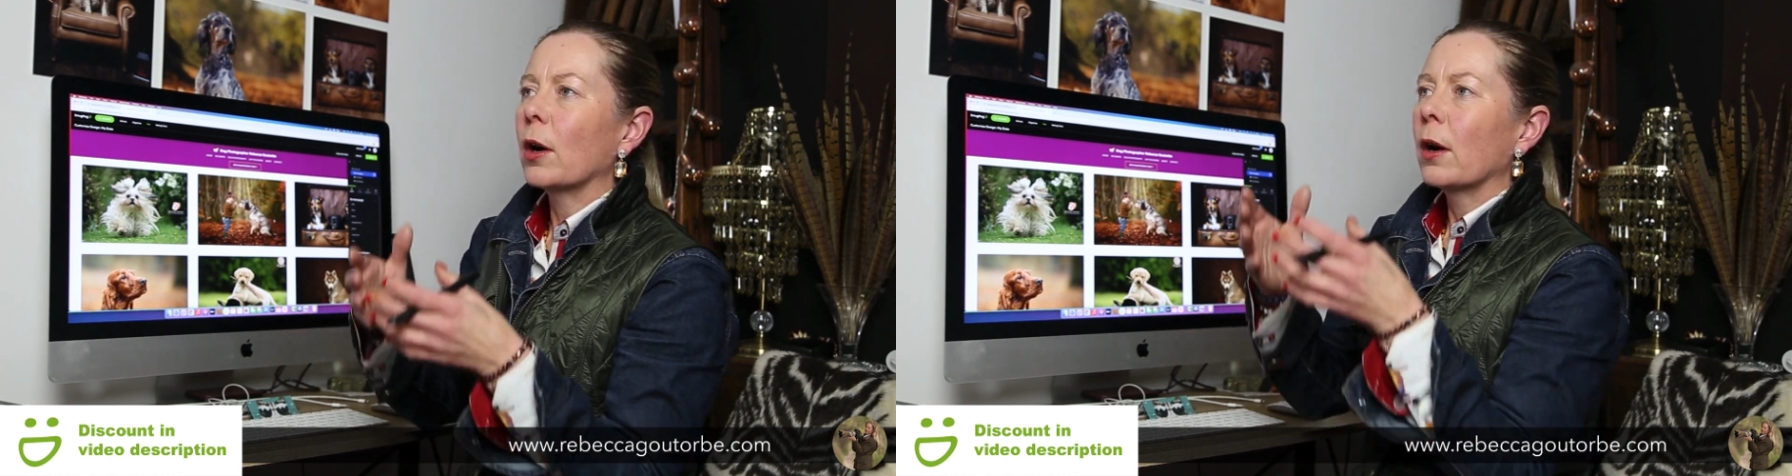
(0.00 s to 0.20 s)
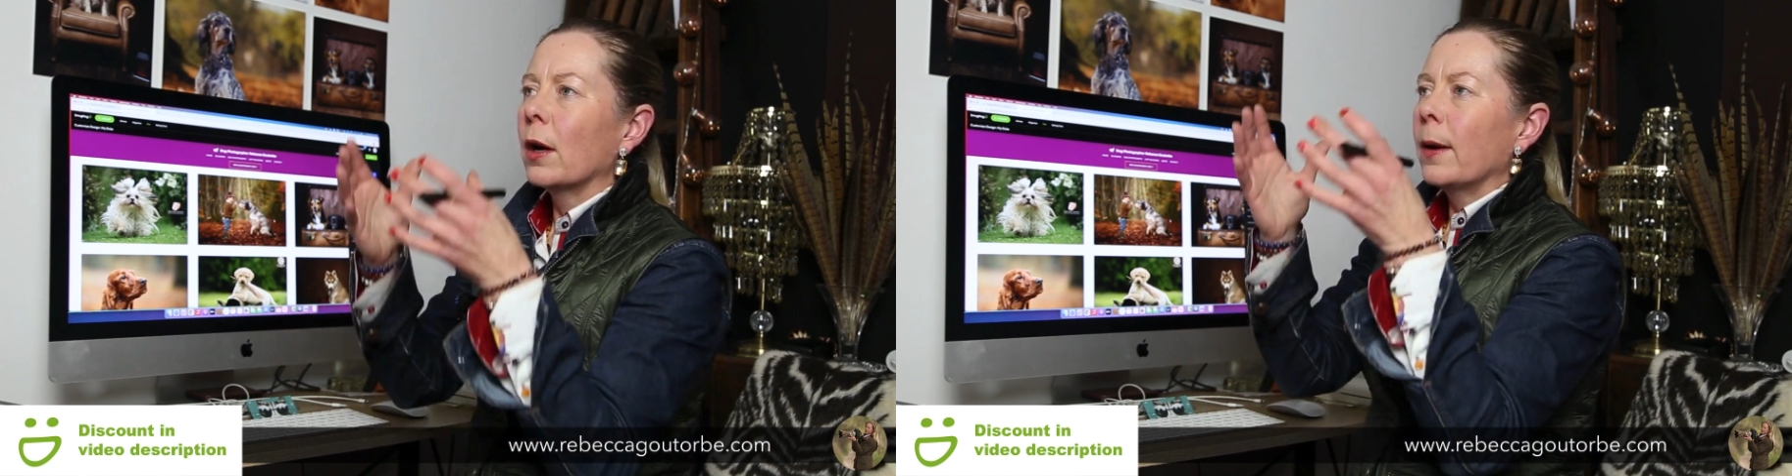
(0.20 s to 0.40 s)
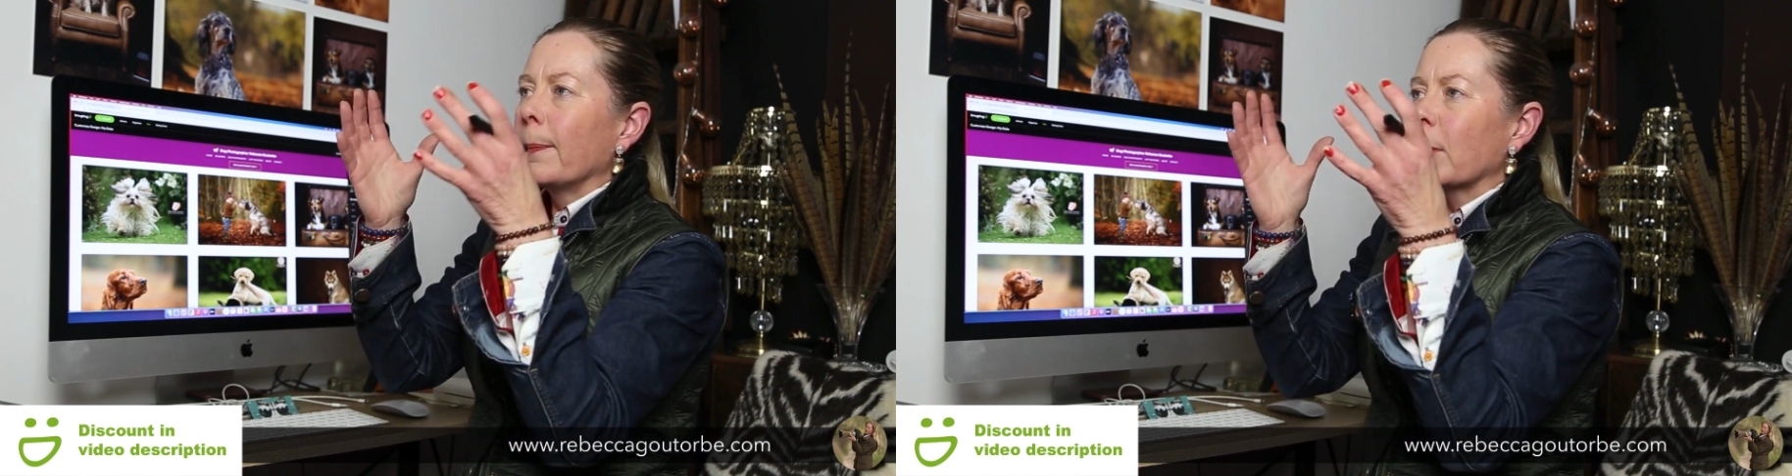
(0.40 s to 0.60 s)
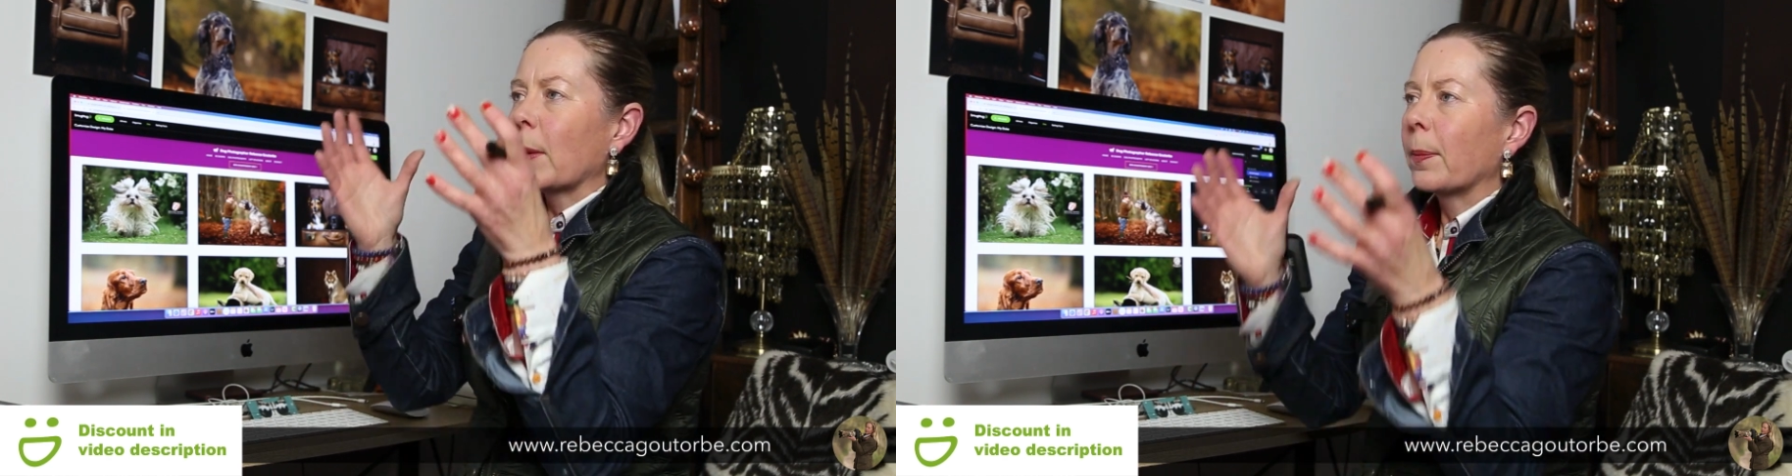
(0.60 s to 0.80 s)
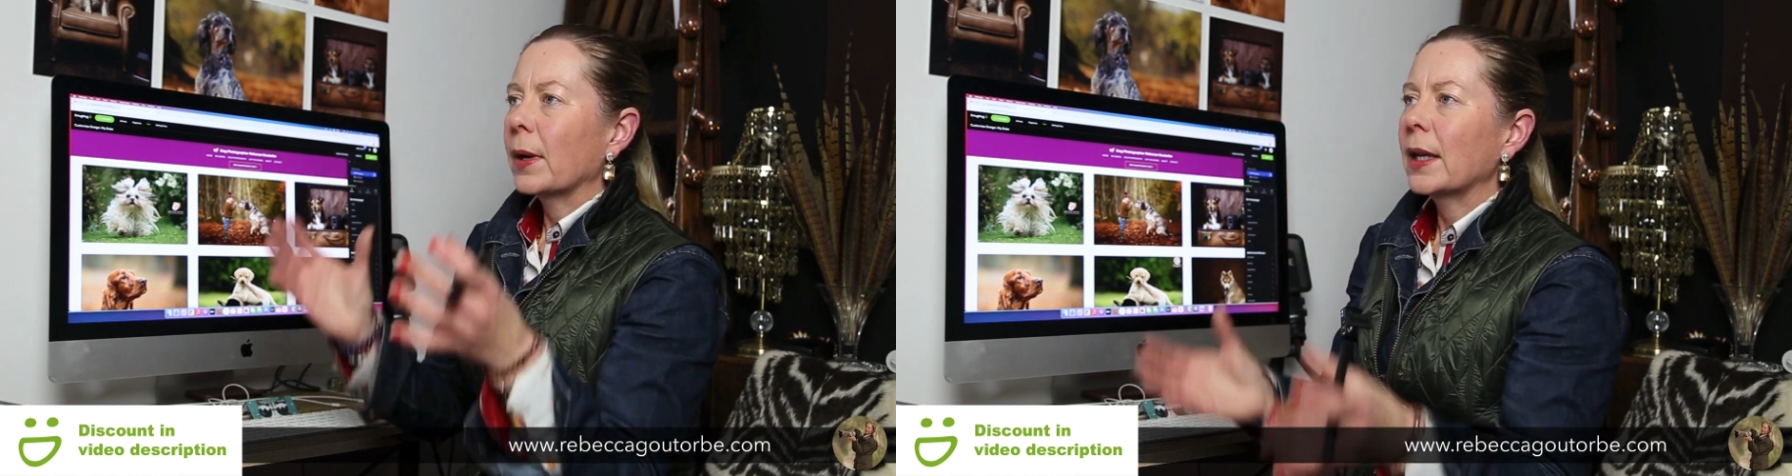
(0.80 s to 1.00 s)
a
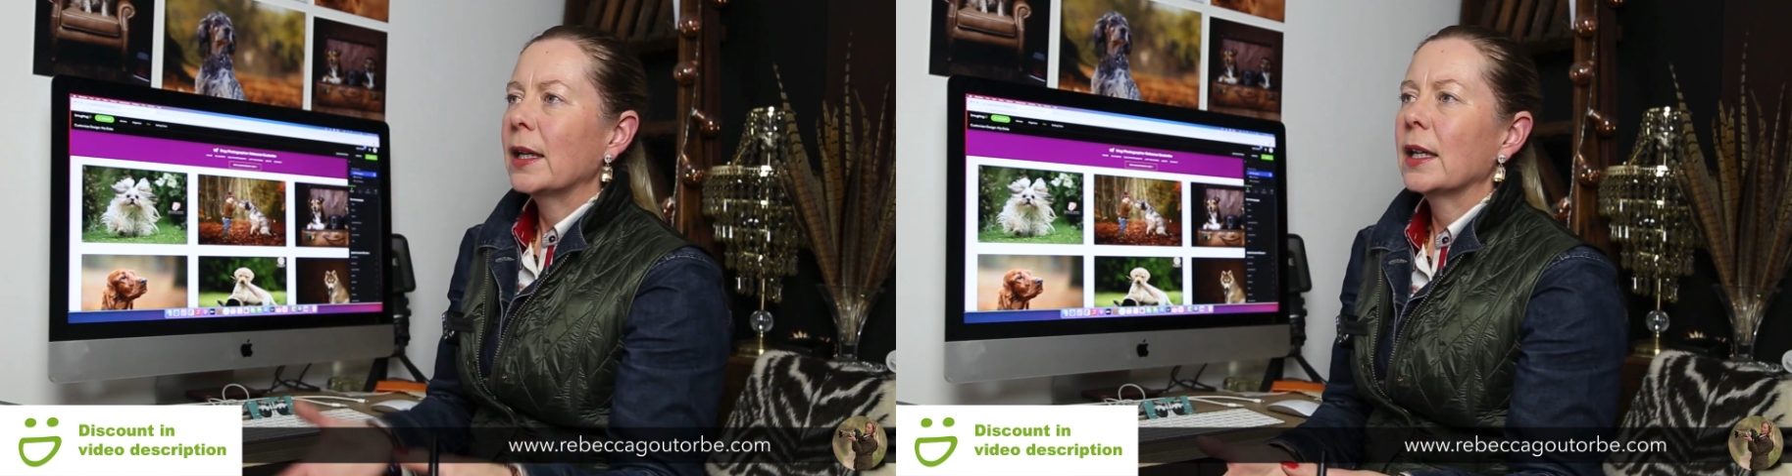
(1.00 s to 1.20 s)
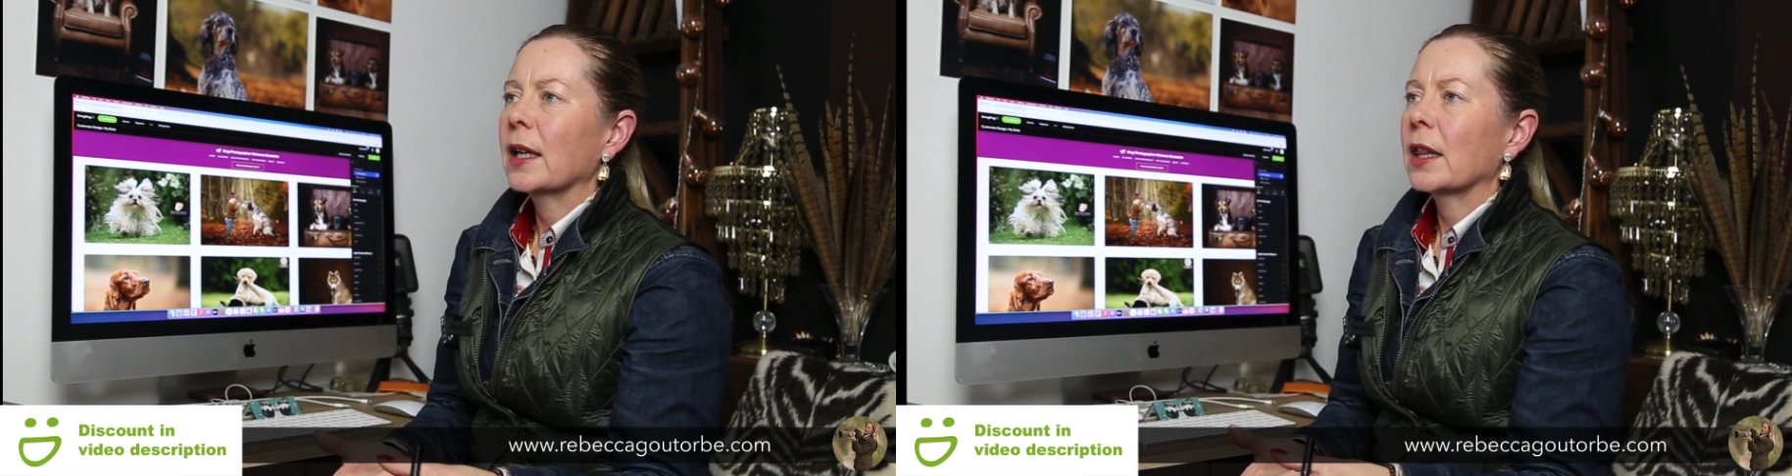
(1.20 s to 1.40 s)
completely,